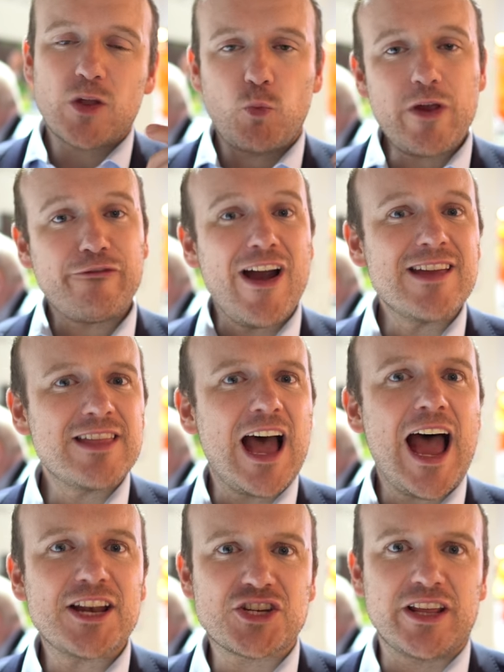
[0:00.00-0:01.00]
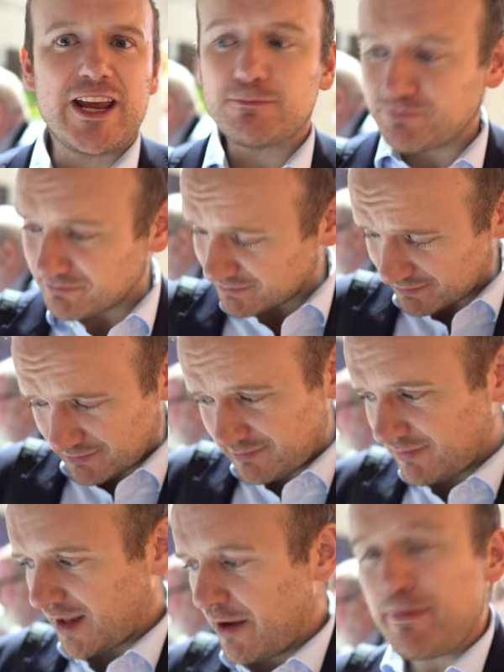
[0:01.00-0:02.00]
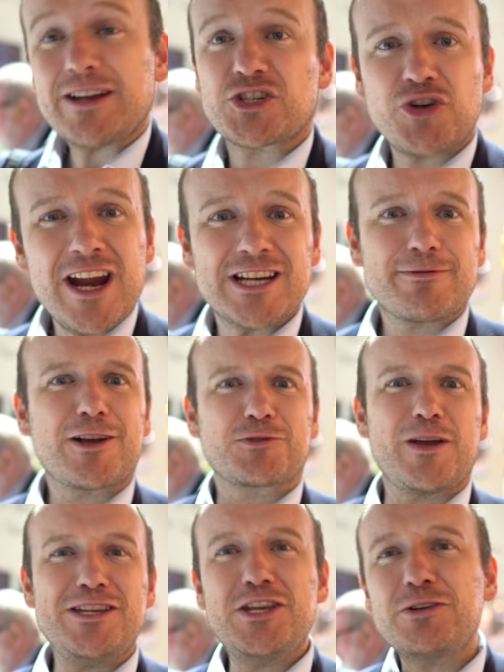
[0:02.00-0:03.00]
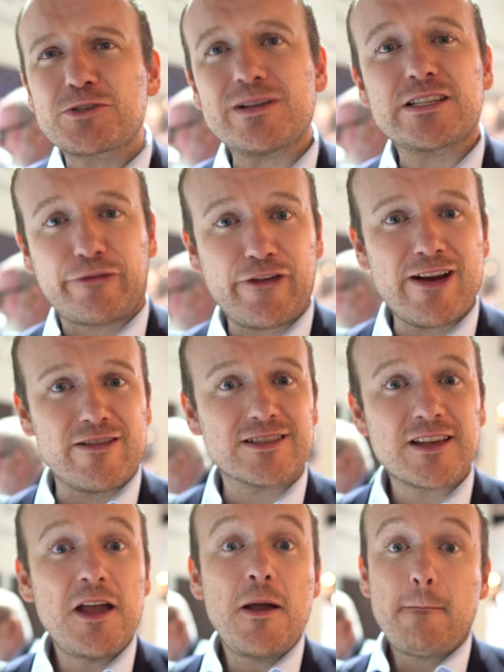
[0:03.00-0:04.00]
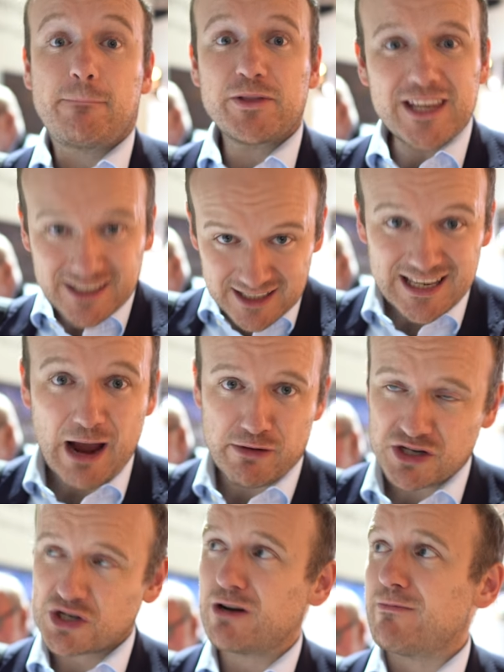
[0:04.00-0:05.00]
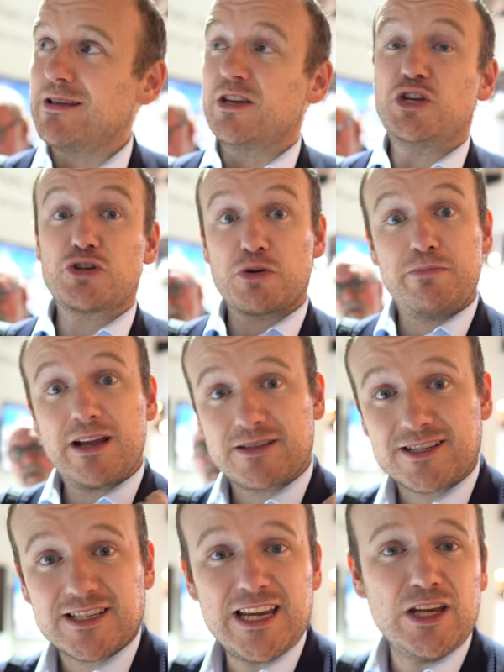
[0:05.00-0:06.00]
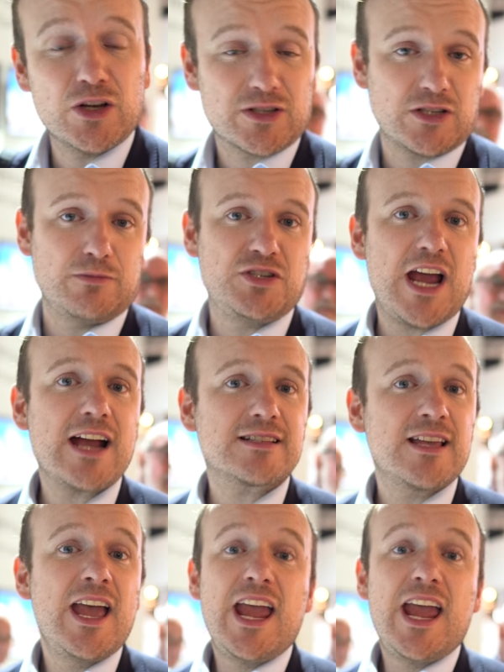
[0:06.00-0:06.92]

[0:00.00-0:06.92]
We find that actually a bit strange because we're used to interference, but this is how it should be, that you should be able to see your subject